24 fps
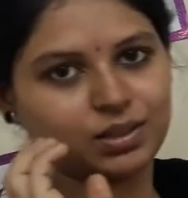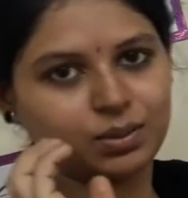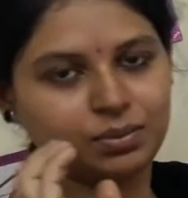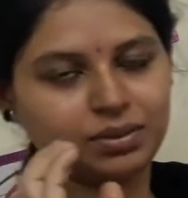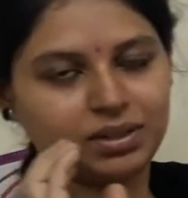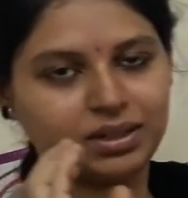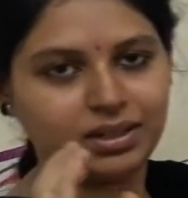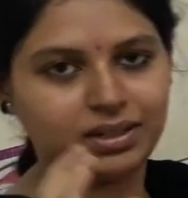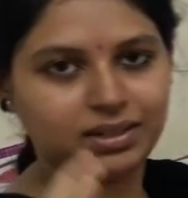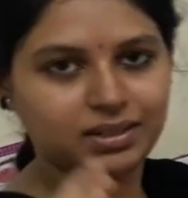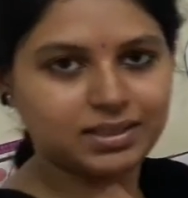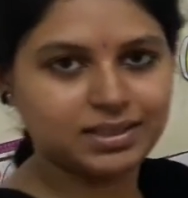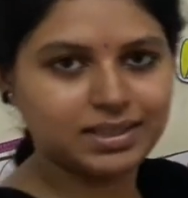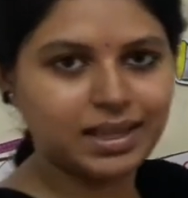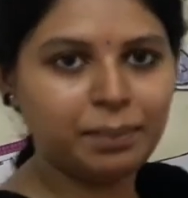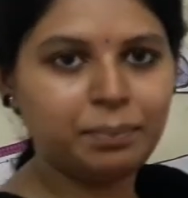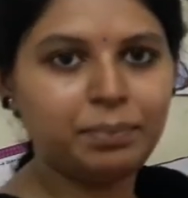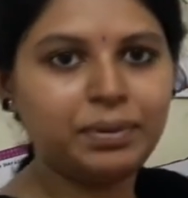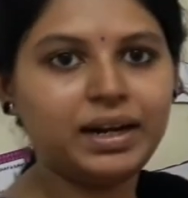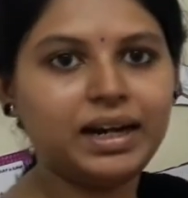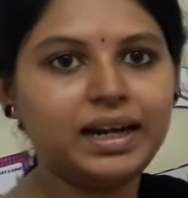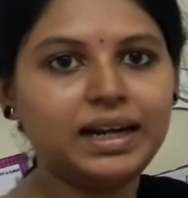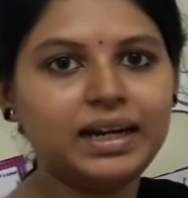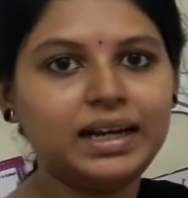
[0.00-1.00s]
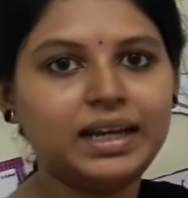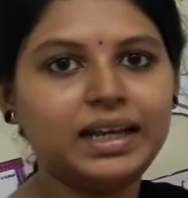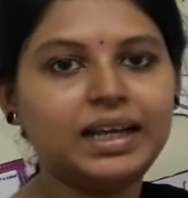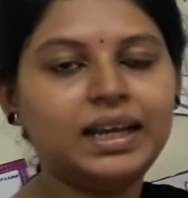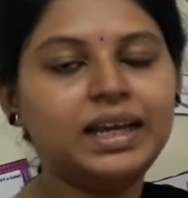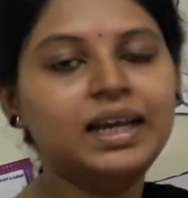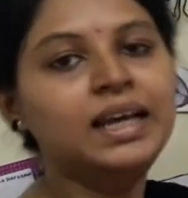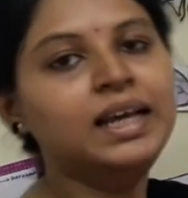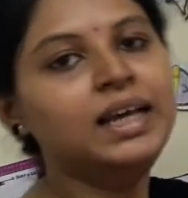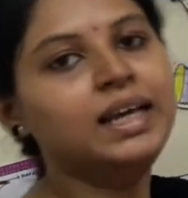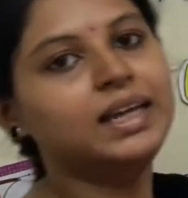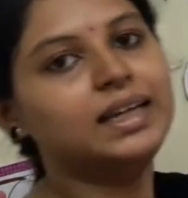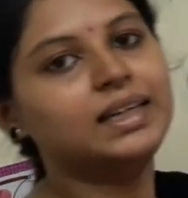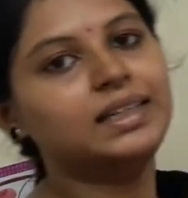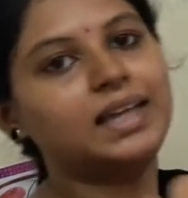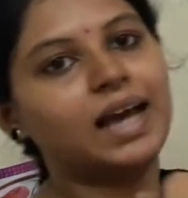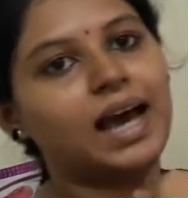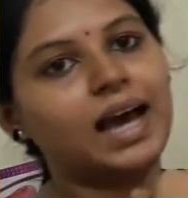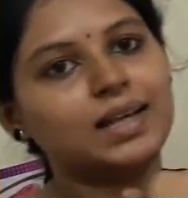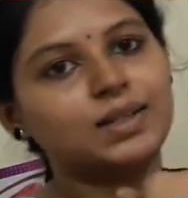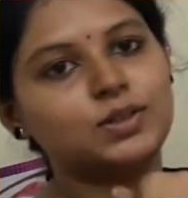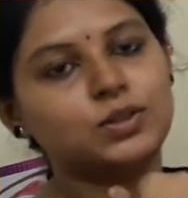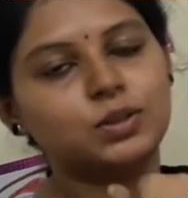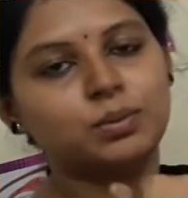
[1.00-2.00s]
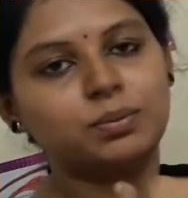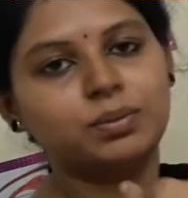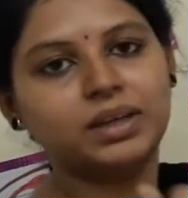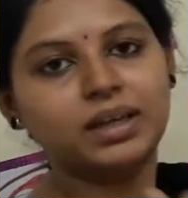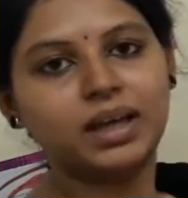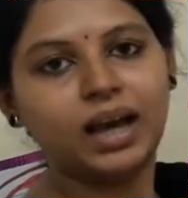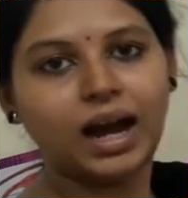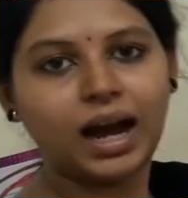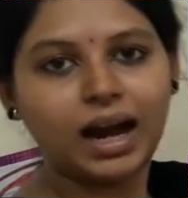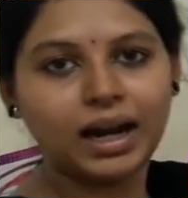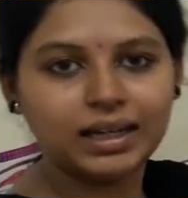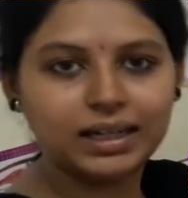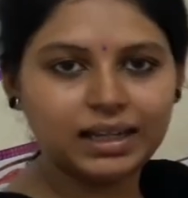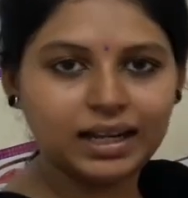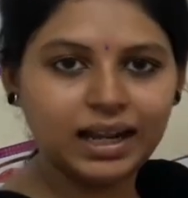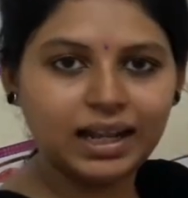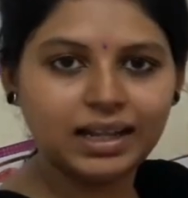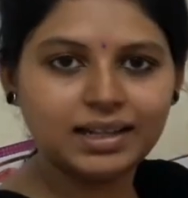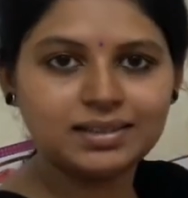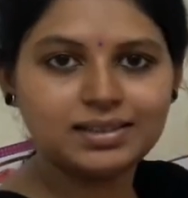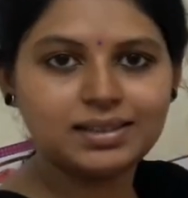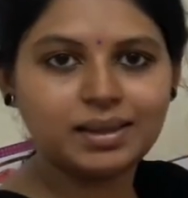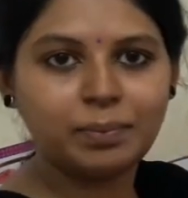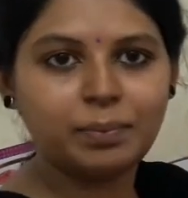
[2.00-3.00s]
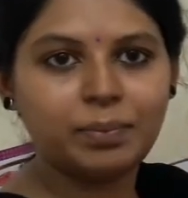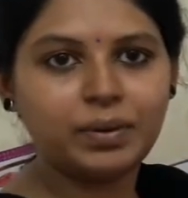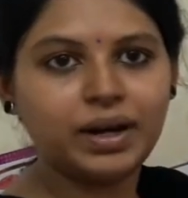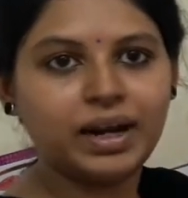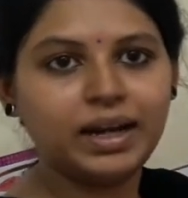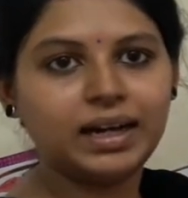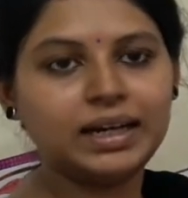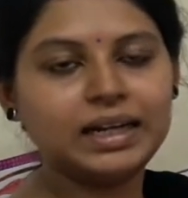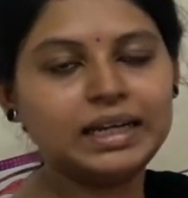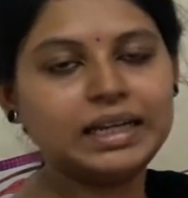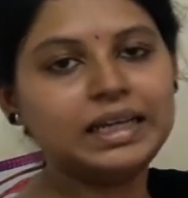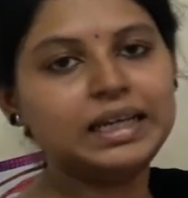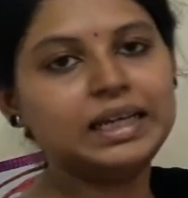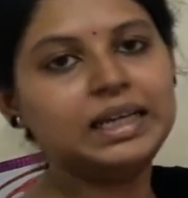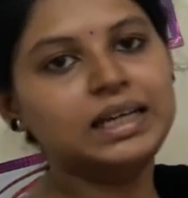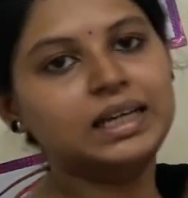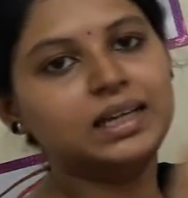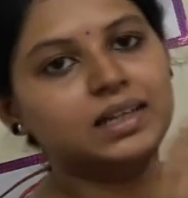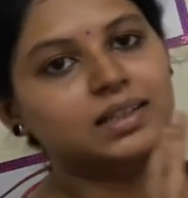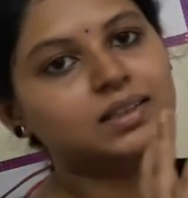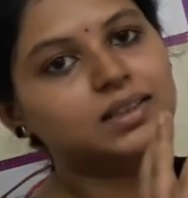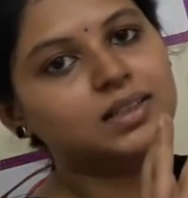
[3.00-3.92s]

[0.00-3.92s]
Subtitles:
to be written separately. It has to be underlined separately.